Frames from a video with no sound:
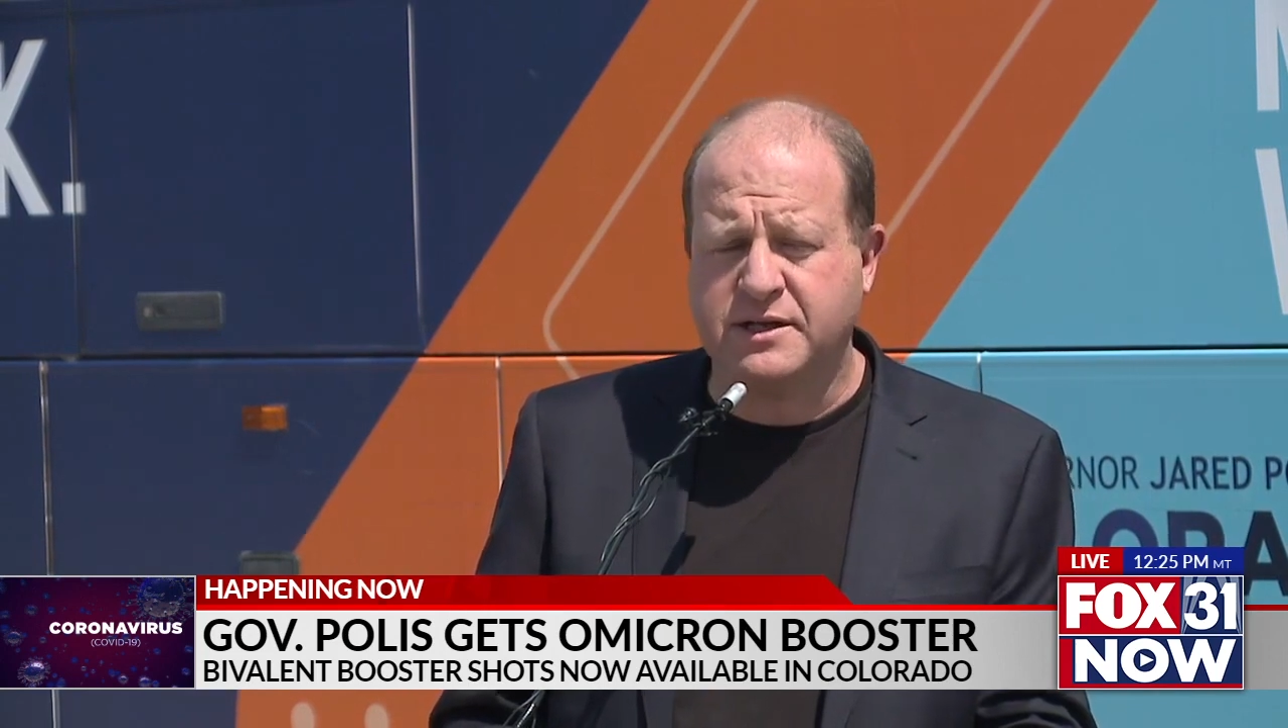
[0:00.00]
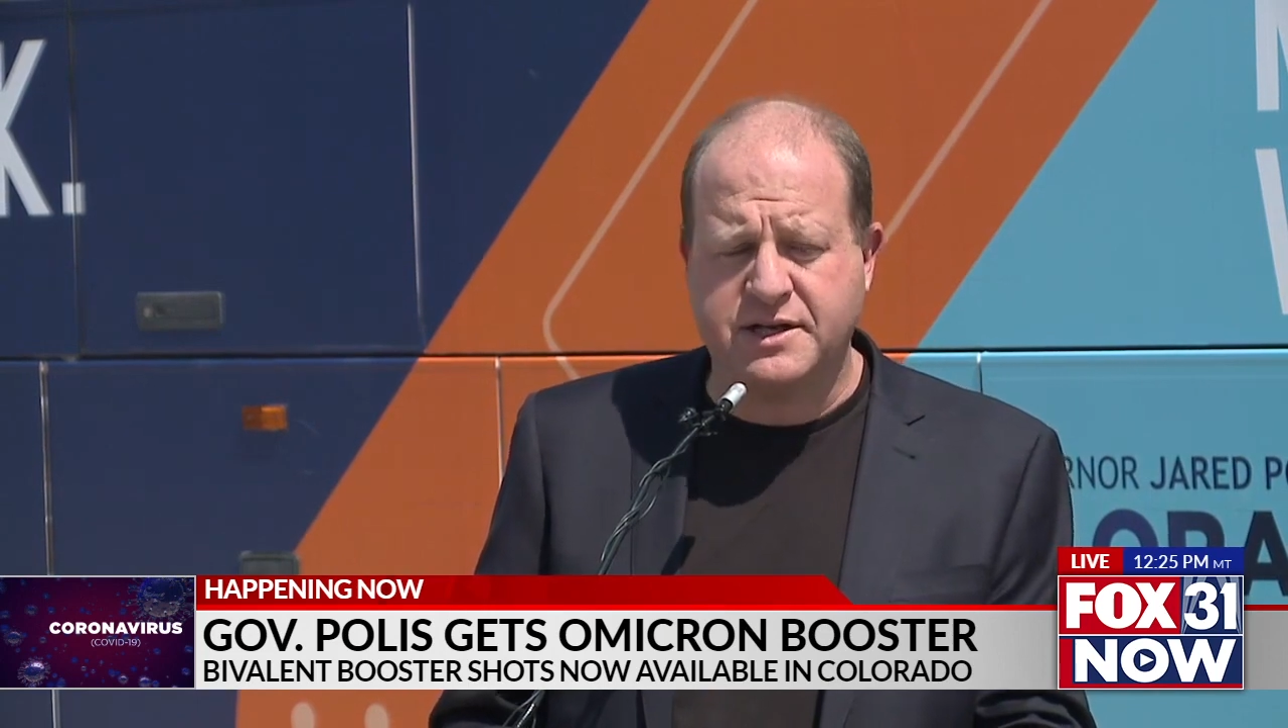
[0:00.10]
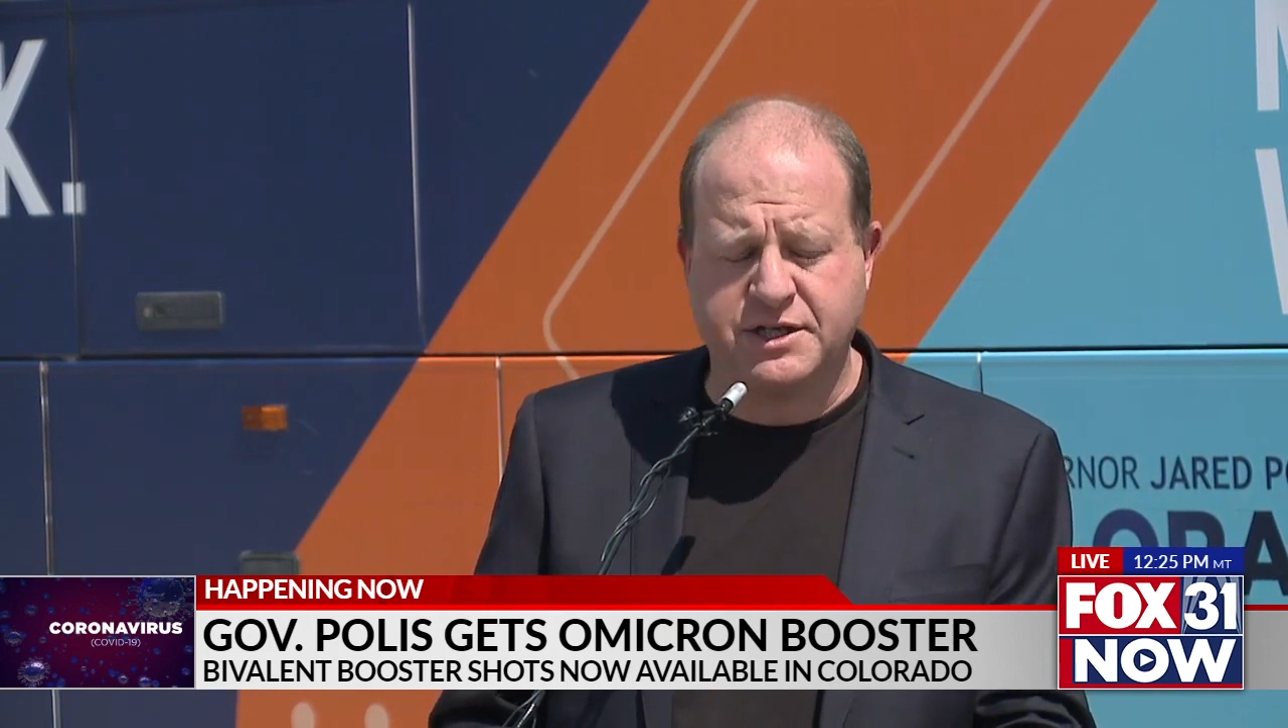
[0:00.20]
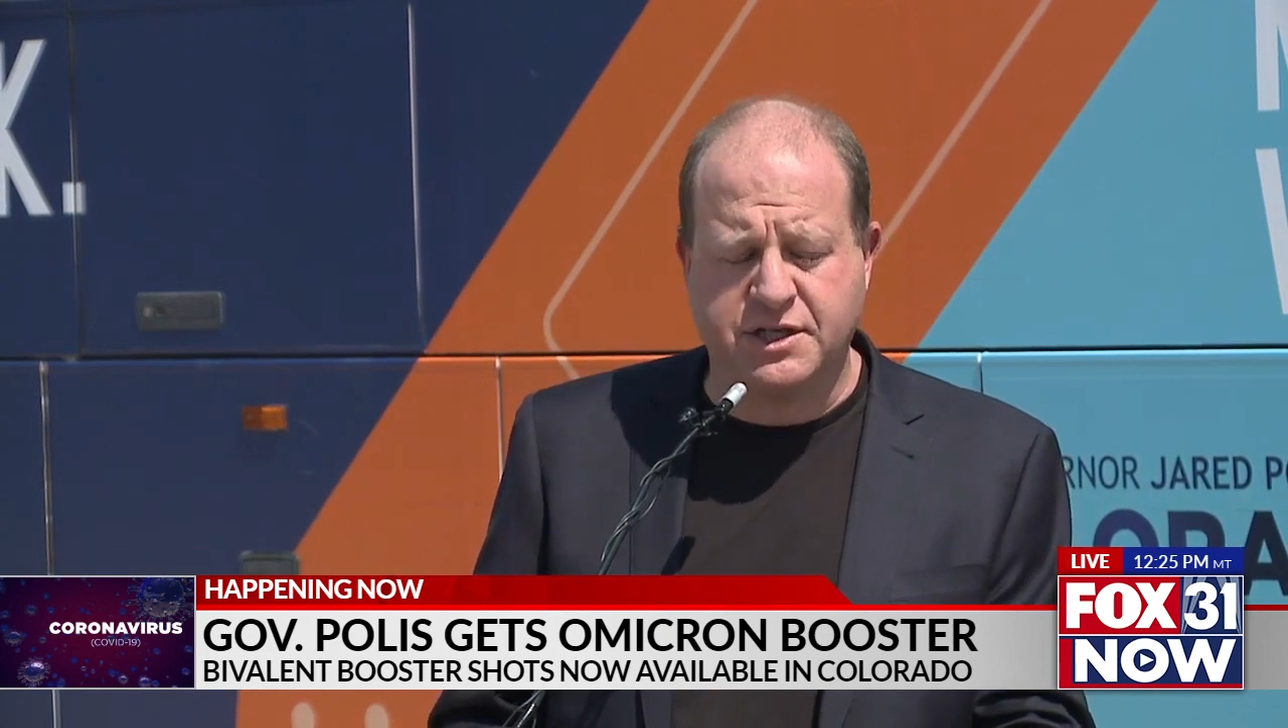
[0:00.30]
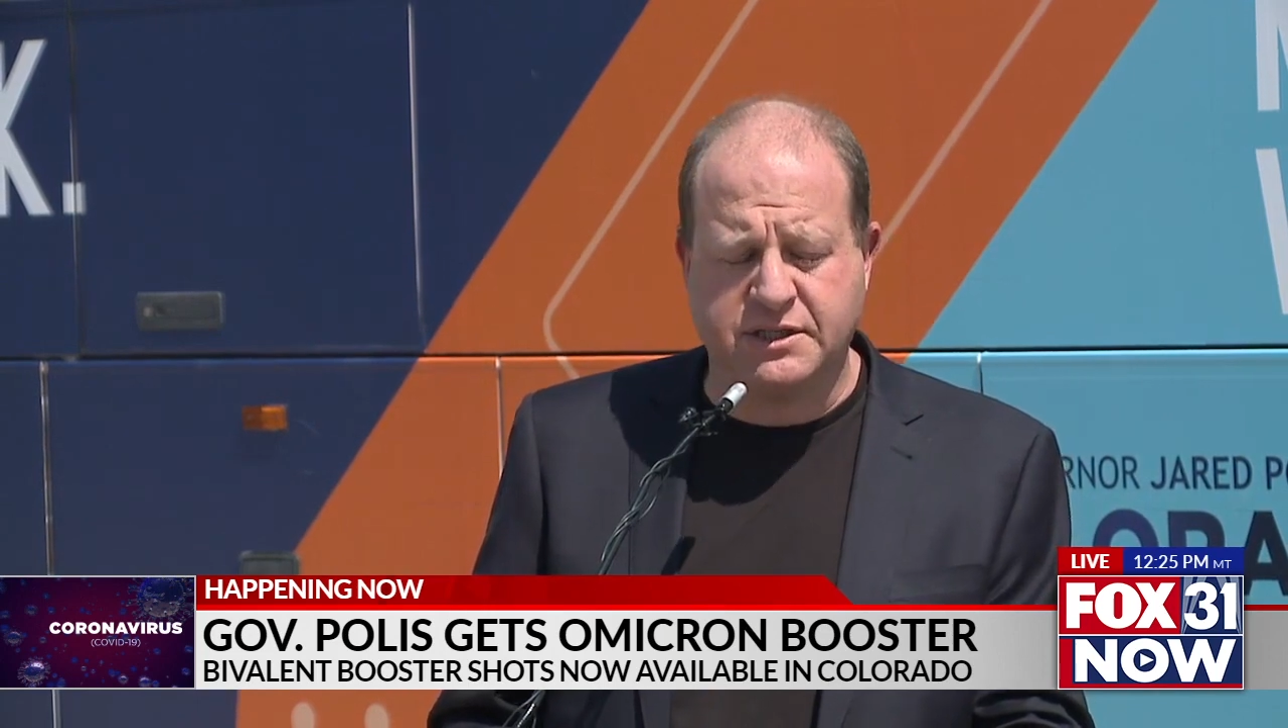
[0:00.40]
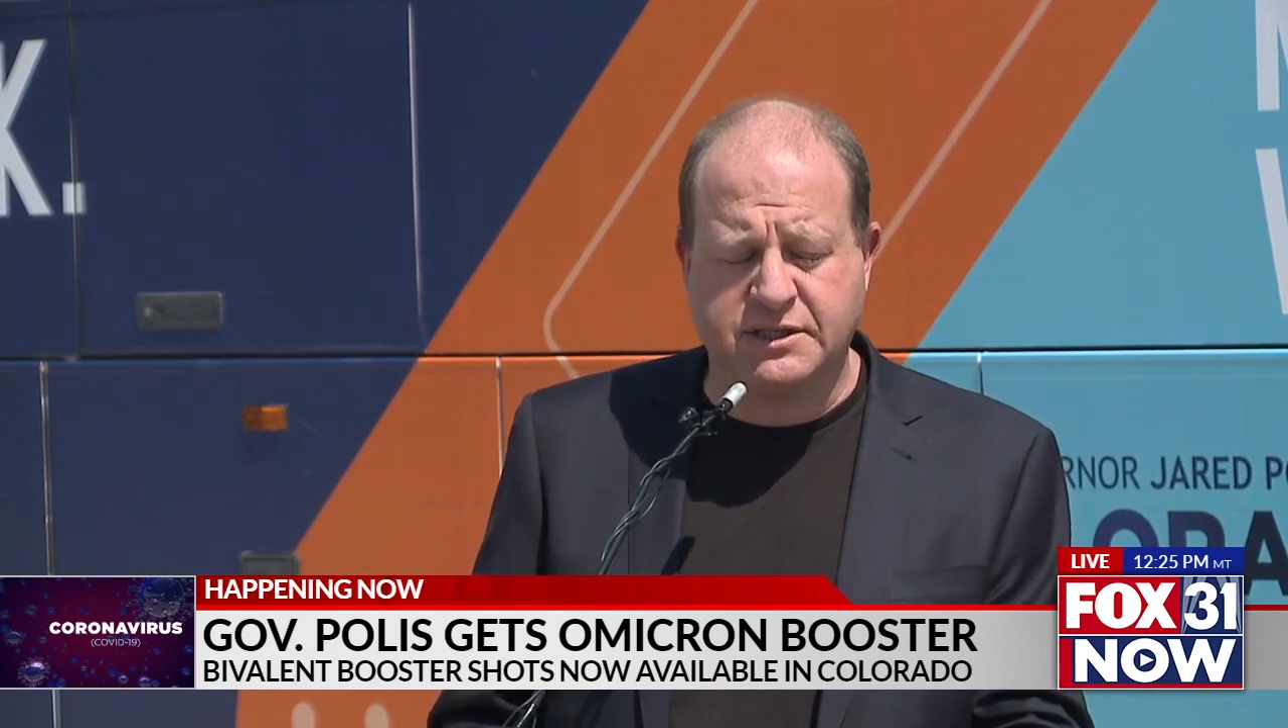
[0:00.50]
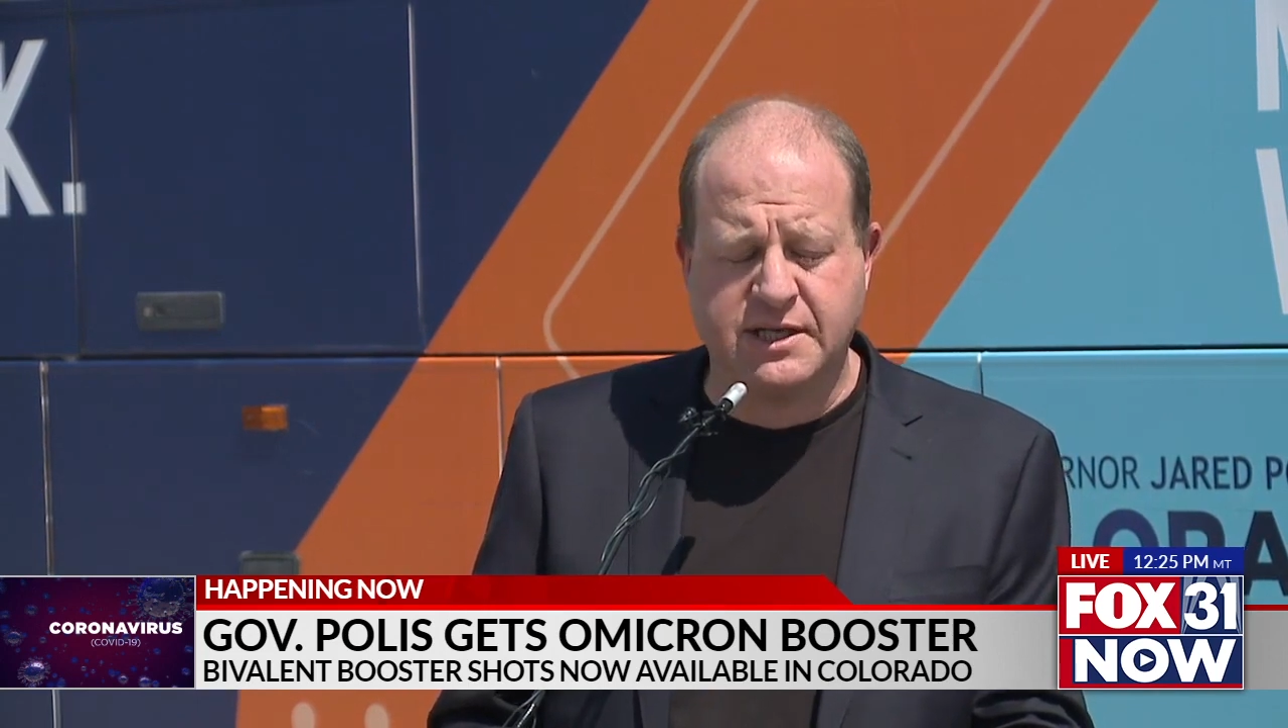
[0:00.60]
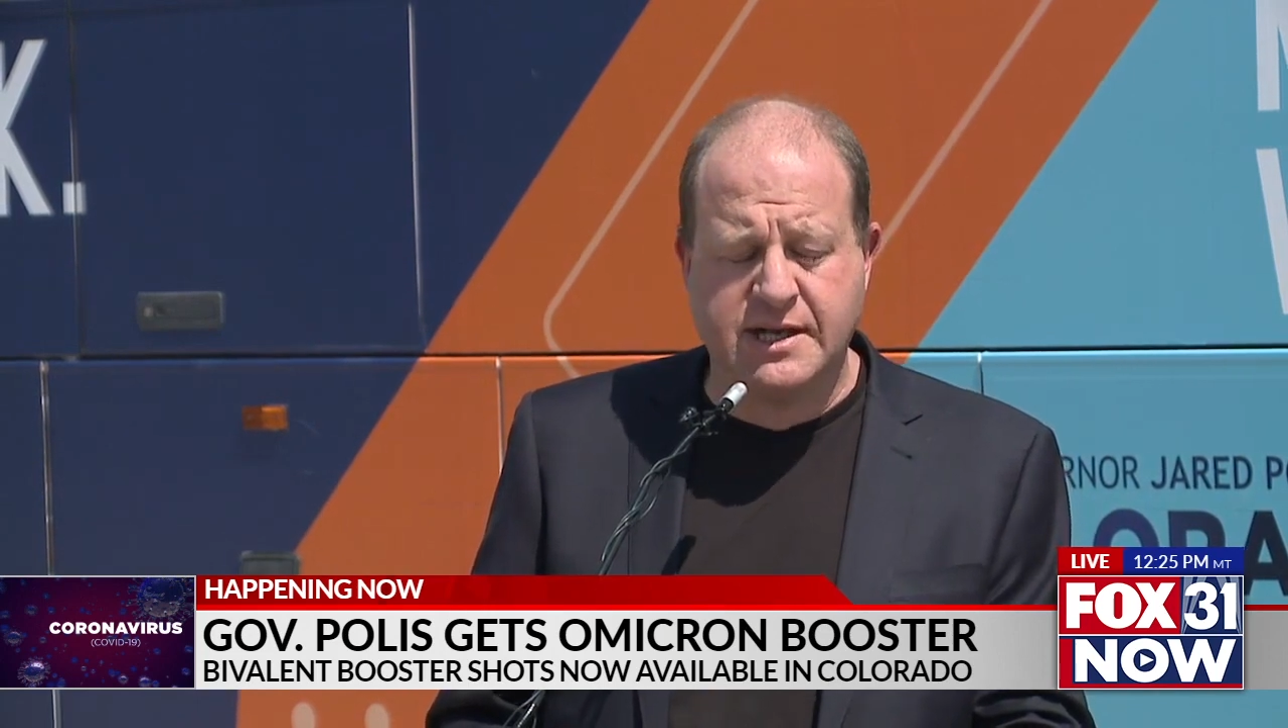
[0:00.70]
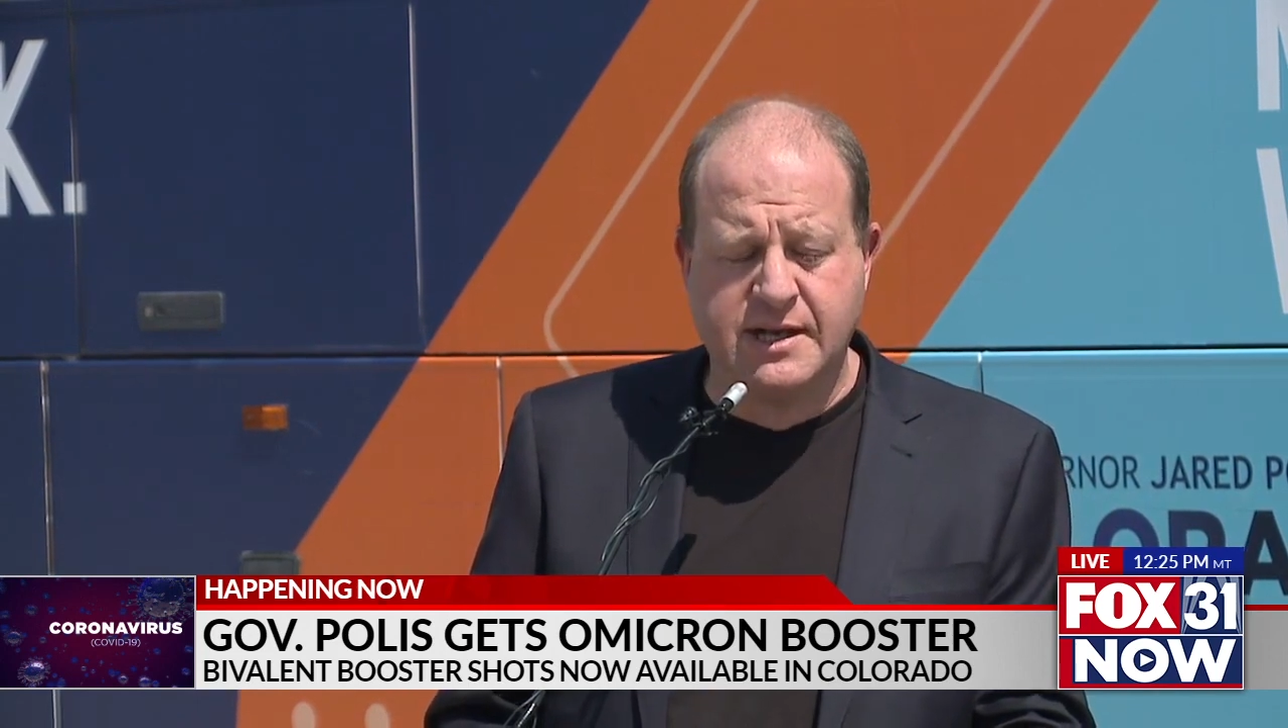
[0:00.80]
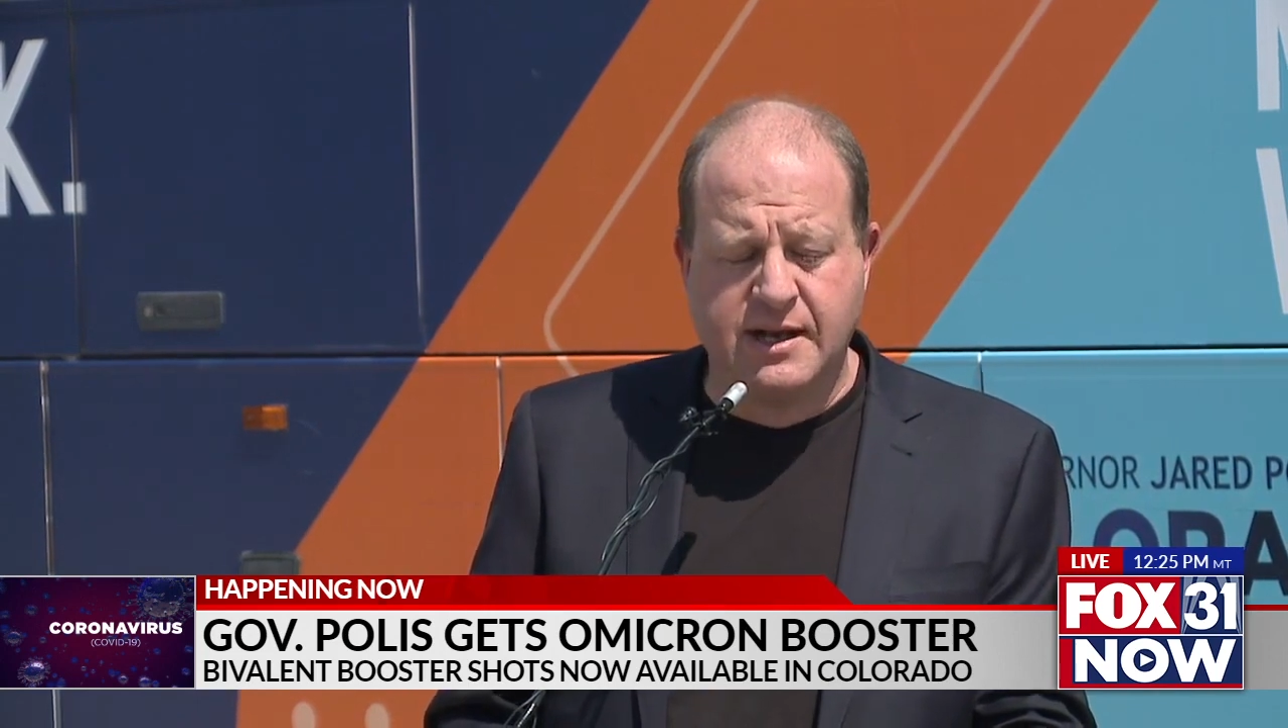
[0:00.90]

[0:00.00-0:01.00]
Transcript: conditions,